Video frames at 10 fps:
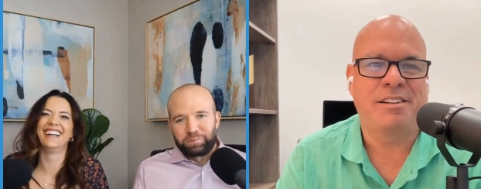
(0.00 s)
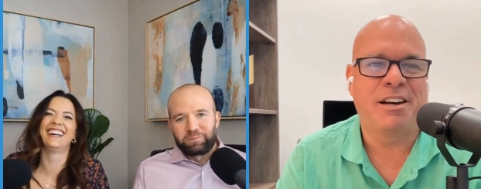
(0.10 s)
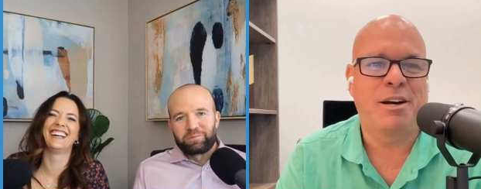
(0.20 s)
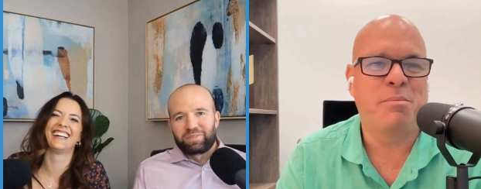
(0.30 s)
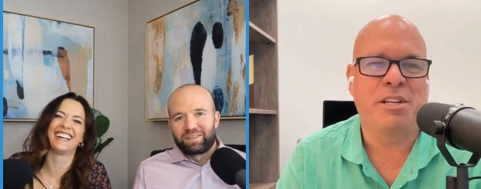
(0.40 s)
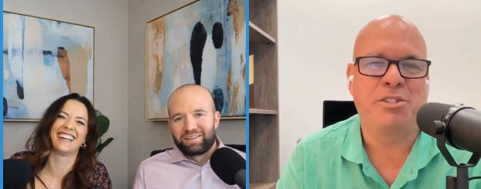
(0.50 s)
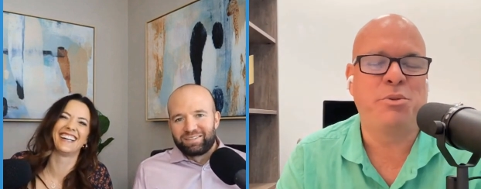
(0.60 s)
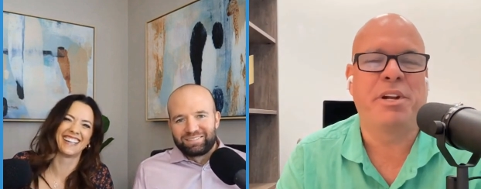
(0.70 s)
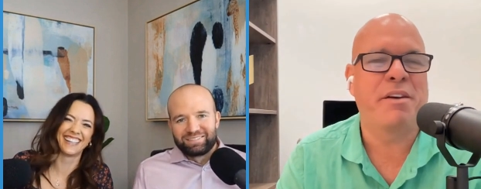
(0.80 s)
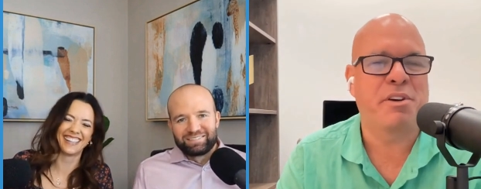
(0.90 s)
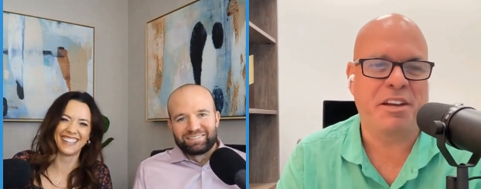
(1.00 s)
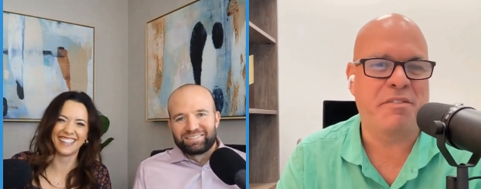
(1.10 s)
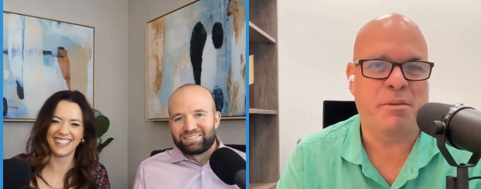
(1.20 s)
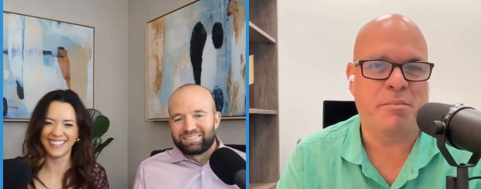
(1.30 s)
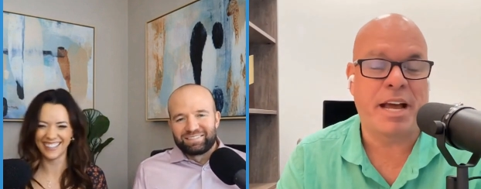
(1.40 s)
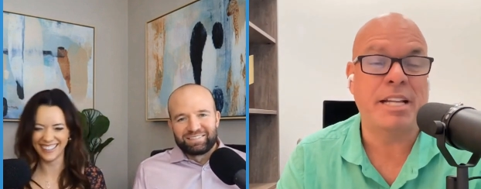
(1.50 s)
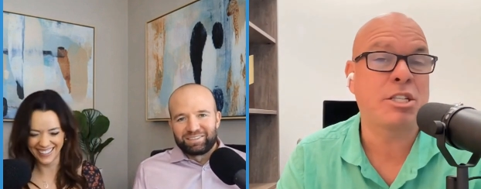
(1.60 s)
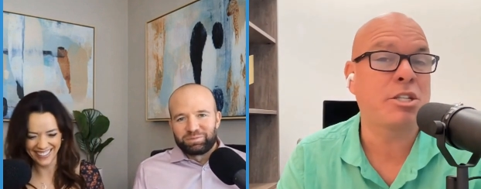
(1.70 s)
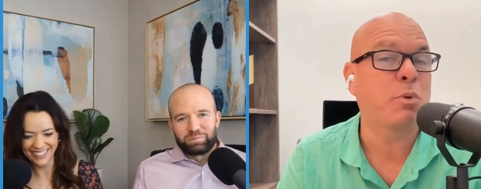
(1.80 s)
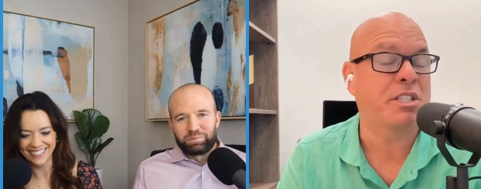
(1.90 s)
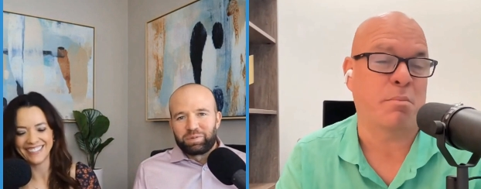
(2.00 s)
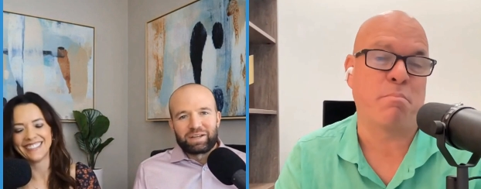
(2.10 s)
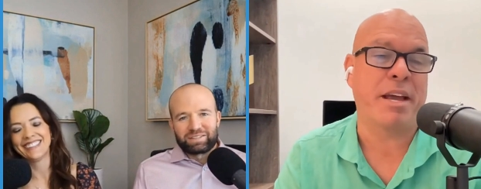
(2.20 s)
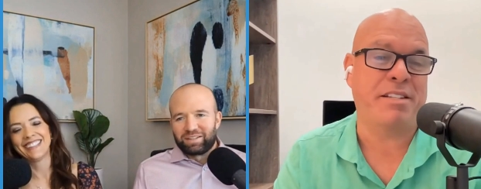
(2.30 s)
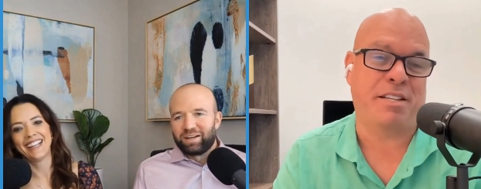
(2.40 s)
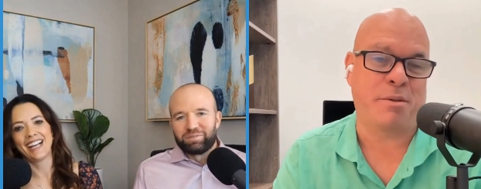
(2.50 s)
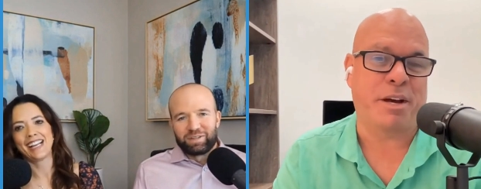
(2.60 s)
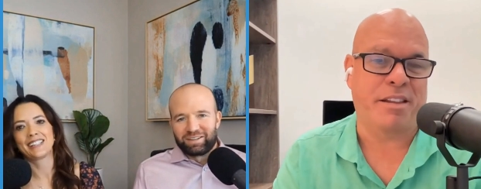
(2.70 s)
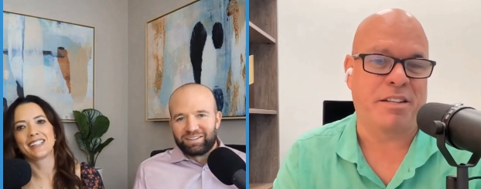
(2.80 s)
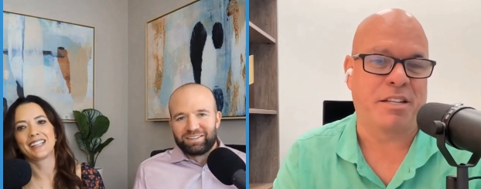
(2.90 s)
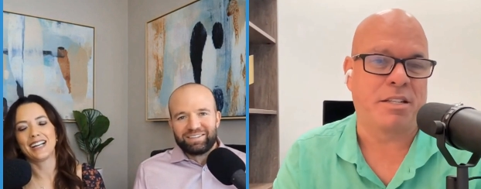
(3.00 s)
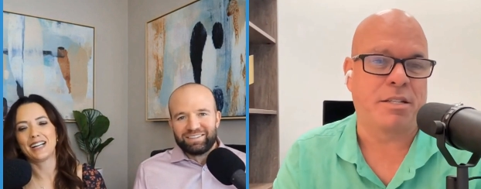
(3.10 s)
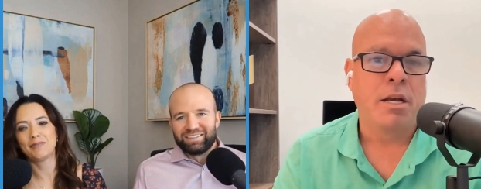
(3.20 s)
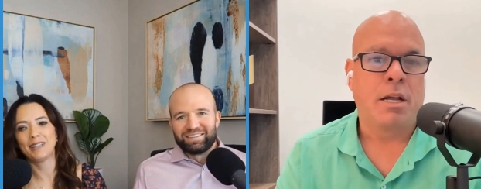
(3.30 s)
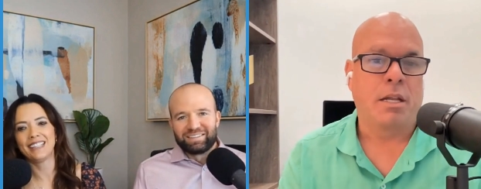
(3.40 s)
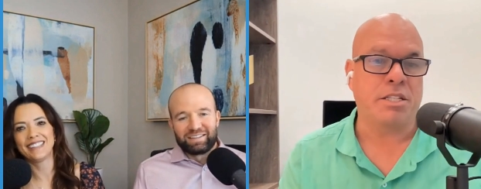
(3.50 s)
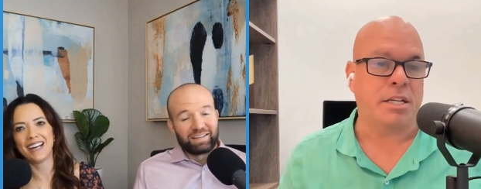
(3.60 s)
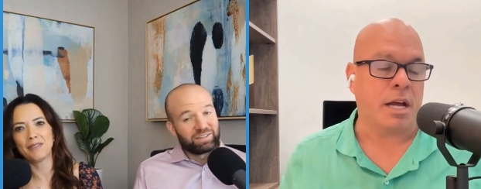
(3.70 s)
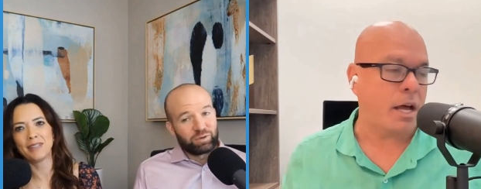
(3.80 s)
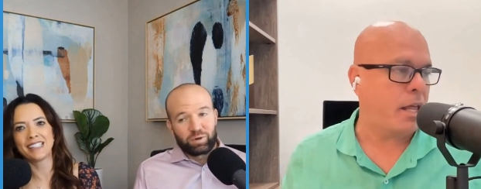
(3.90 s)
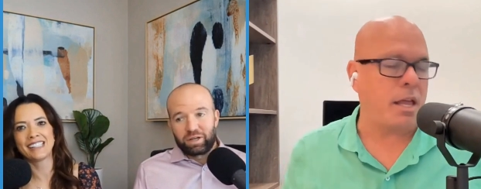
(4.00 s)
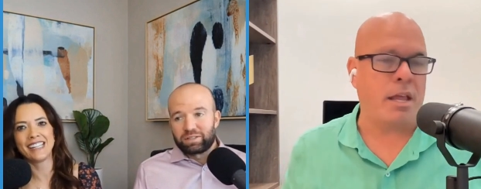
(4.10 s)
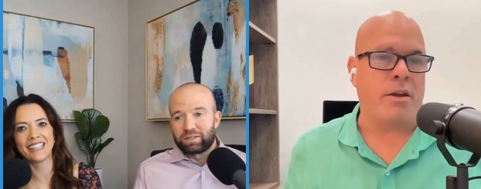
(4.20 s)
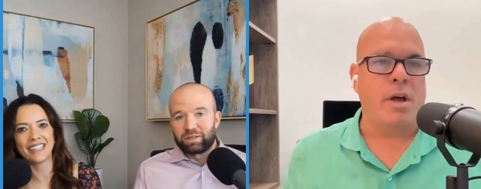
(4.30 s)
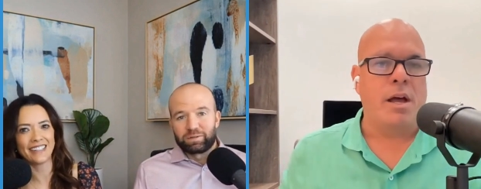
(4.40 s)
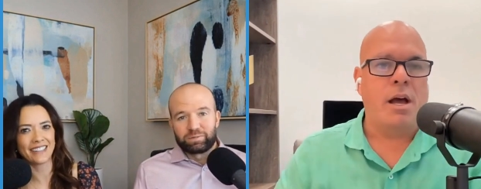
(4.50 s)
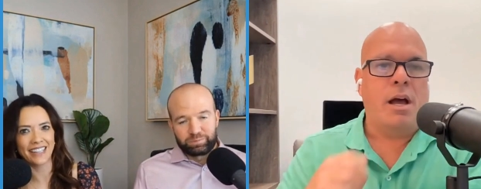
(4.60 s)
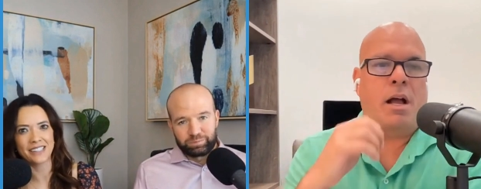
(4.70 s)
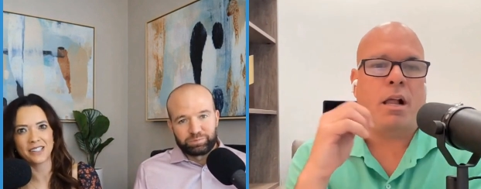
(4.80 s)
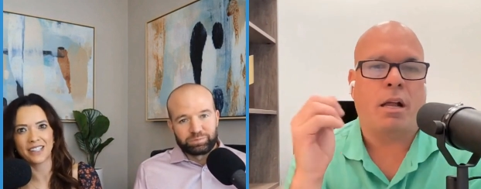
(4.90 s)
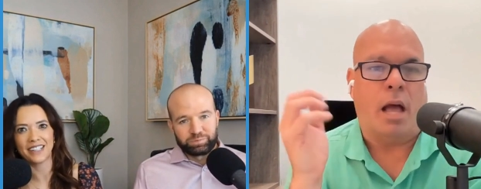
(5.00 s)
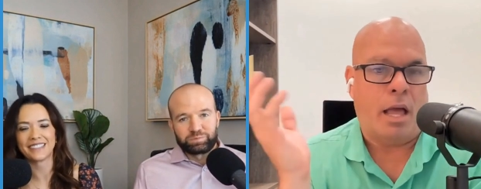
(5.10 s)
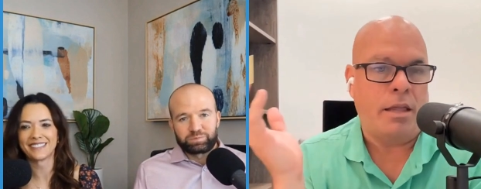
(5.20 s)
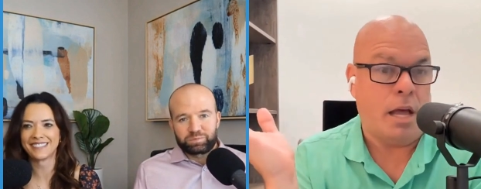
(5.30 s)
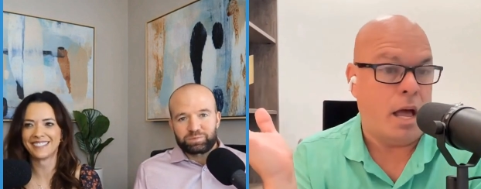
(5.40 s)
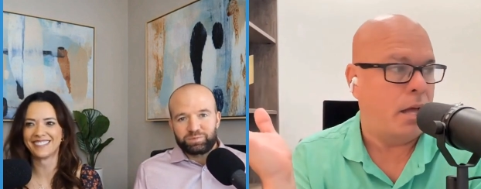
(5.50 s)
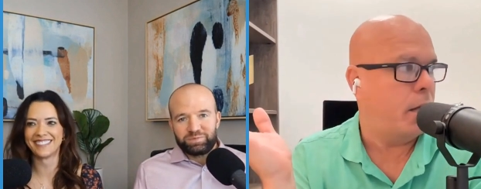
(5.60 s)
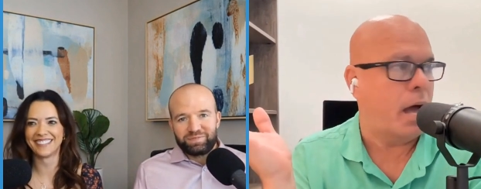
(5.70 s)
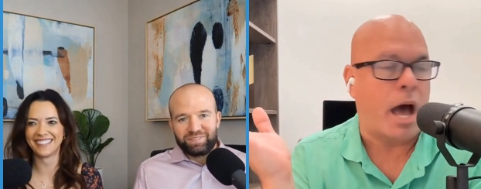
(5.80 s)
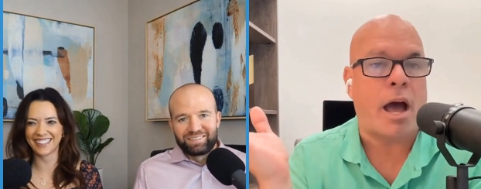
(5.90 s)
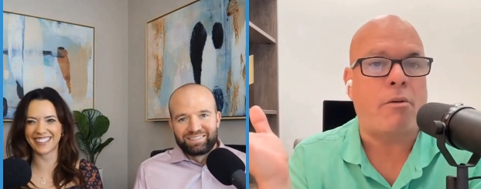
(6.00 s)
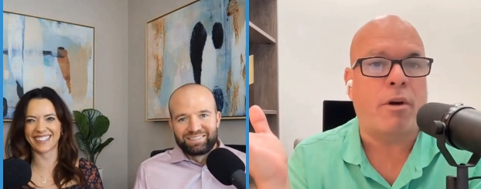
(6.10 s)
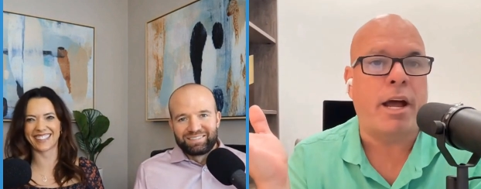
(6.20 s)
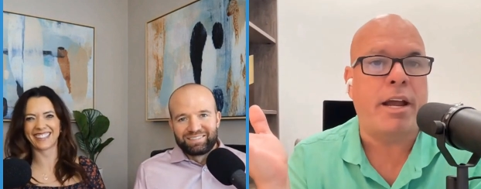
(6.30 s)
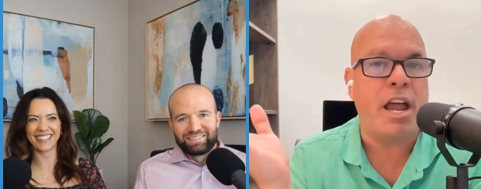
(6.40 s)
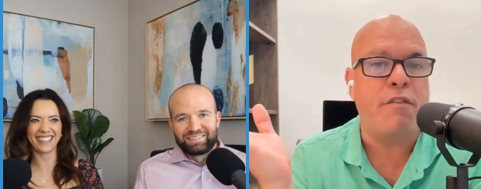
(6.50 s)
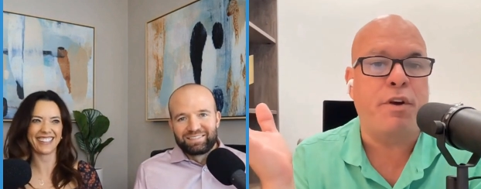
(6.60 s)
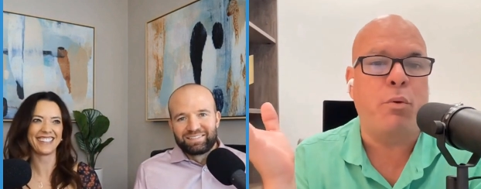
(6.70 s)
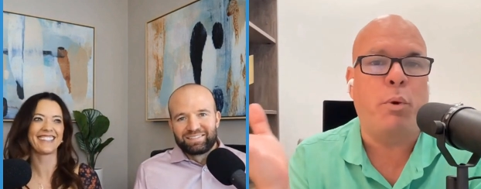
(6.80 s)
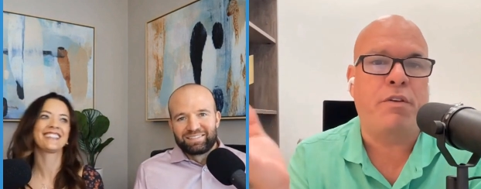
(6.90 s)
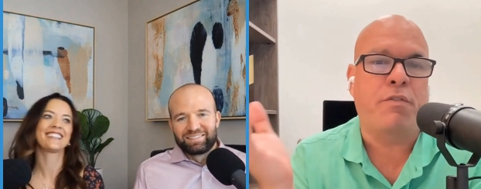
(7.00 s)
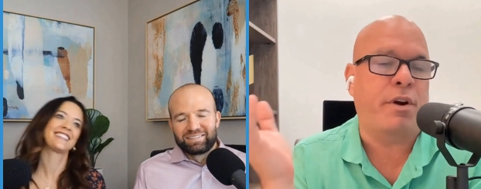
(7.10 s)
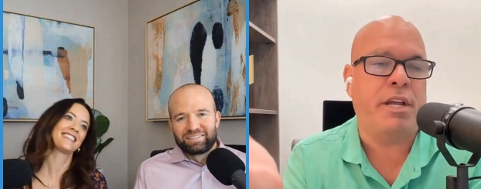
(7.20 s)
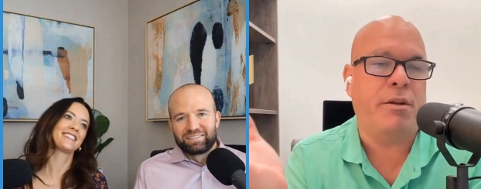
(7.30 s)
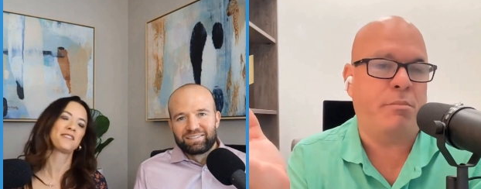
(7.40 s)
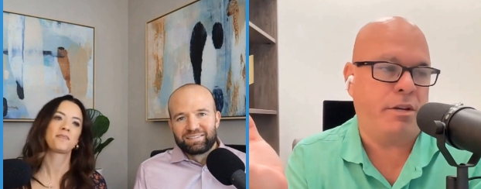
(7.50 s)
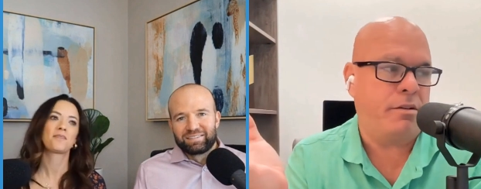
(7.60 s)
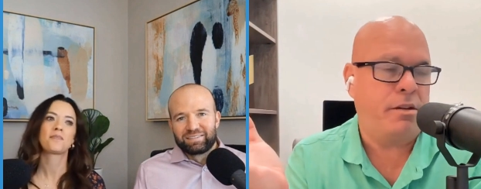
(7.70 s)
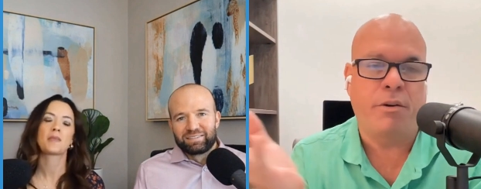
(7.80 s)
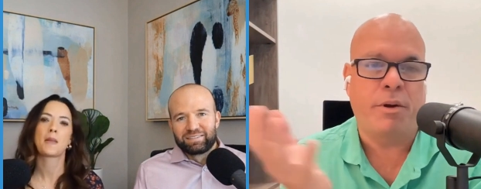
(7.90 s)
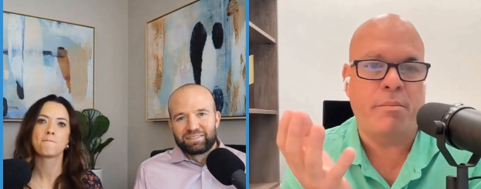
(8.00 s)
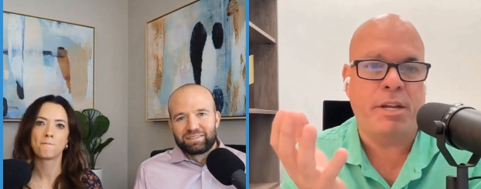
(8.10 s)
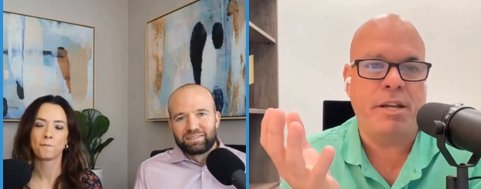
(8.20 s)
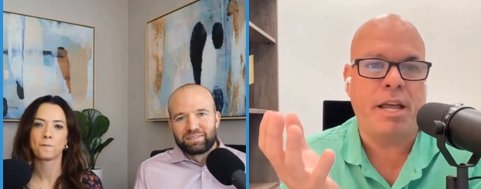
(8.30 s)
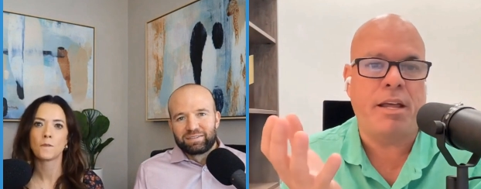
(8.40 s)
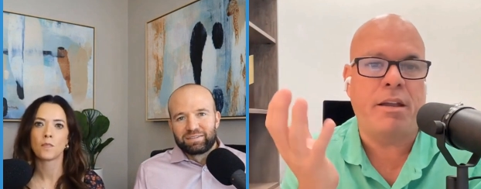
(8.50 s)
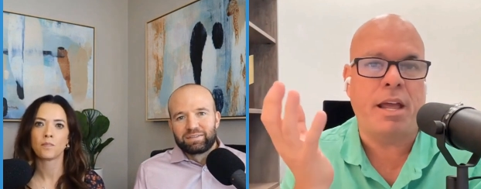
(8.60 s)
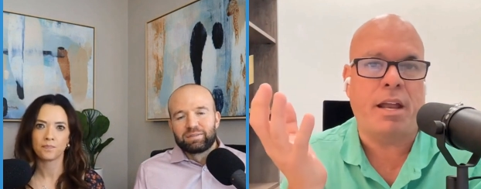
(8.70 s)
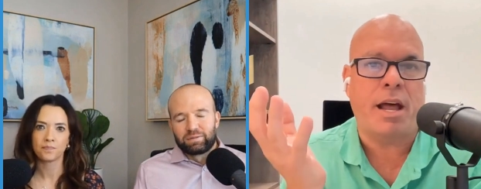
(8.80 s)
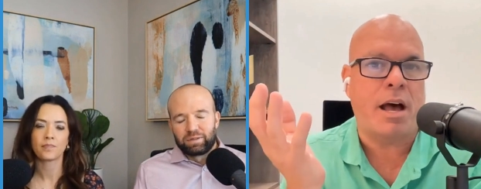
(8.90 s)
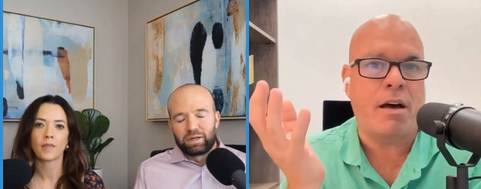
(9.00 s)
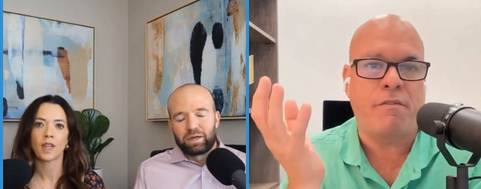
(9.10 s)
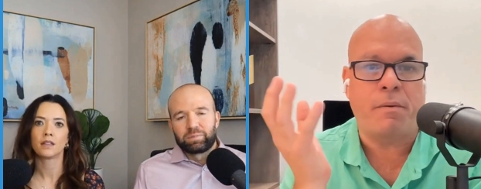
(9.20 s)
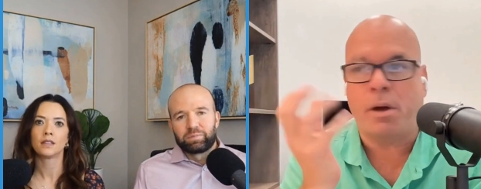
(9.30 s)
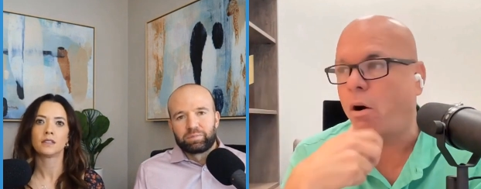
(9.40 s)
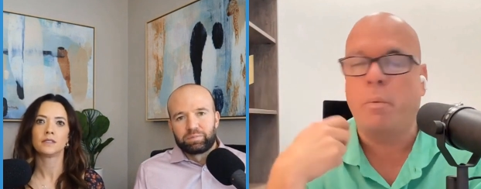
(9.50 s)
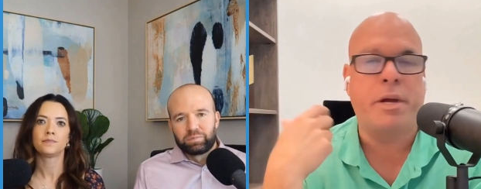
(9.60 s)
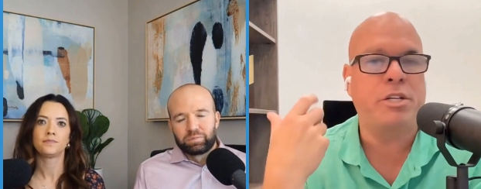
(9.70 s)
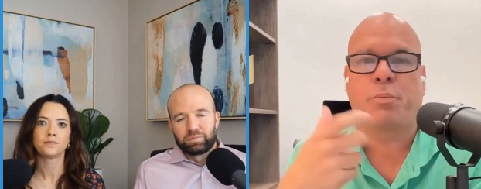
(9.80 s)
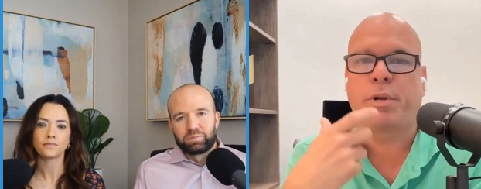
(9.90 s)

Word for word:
Speaker 1: um, that you had ever given him. That's what's Best amazing about letter. this. Is I'll be listen, I'll be you here
Speaker 2: next year.
Speaker 1: I, I, write every week for Inman. You know what I mean? And and I've yeah. always